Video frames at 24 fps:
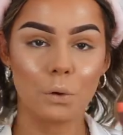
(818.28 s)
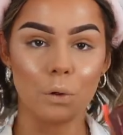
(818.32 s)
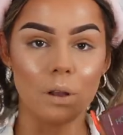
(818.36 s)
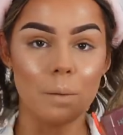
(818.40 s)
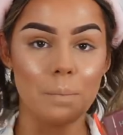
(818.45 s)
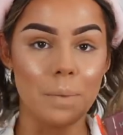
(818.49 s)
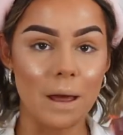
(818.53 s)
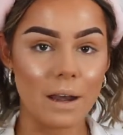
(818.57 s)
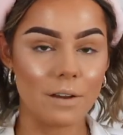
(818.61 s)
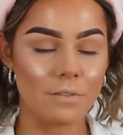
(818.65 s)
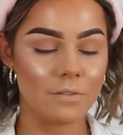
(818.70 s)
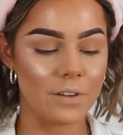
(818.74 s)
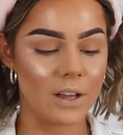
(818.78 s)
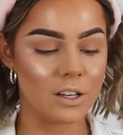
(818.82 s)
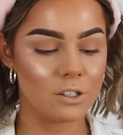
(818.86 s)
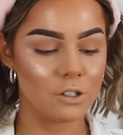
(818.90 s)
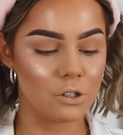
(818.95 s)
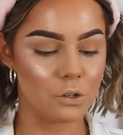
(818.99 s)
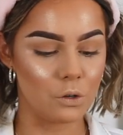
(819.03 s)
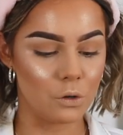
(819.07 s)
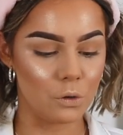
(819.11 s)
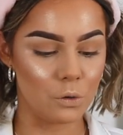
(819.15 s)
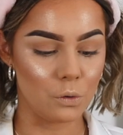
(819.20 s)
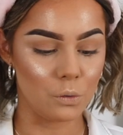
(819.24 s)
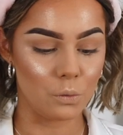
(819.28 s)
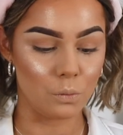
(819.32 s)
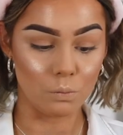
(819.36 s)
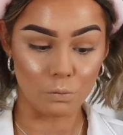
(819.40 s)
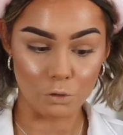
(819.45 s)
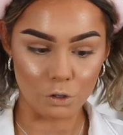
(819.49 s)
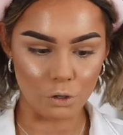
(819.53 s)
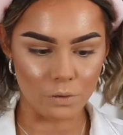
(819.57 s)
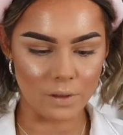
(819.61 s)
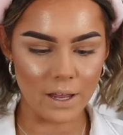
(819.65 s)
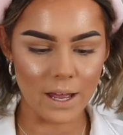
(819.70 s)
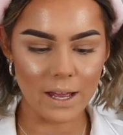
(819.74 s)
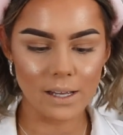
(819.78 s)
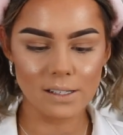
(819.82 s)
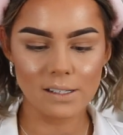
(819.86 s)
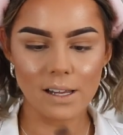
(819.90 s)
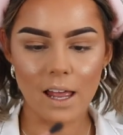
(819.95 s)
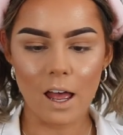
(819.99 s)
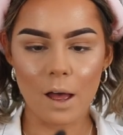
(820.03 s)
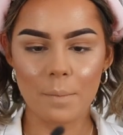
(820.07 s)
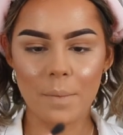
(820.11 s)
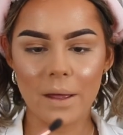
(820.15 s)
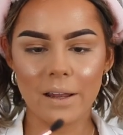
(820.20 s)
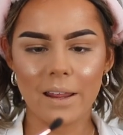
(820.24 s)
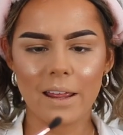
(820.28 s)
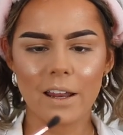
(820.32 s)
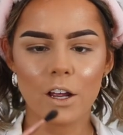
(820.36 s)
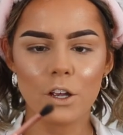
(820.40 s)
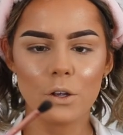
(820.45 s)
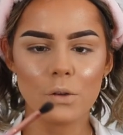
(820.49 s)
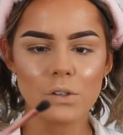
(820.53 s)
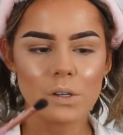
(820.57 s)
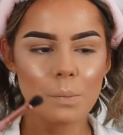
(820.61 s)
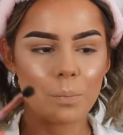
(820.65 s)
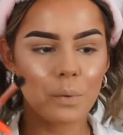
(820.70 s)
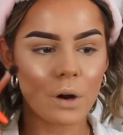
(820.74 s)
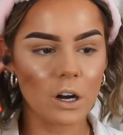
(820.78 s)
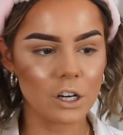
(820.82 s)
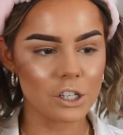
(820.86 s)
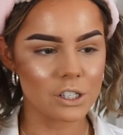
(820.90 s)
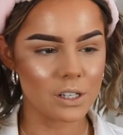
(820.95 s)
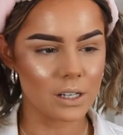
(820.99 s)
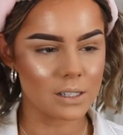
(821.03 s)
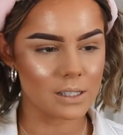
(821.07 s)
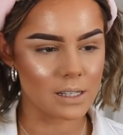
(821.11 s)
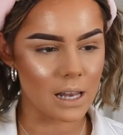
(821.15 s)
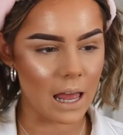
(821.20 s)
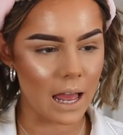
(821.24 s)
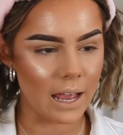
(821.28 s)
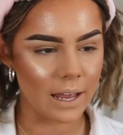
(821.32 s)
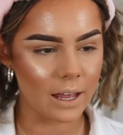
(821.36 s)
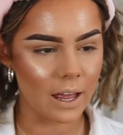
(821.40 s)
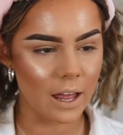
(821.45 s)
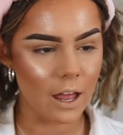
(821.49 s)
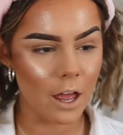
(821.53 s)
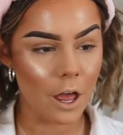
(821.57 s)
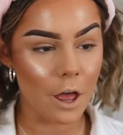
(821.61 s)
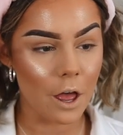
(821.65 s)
Hoola Benefit to do this, and then I use a brush that's like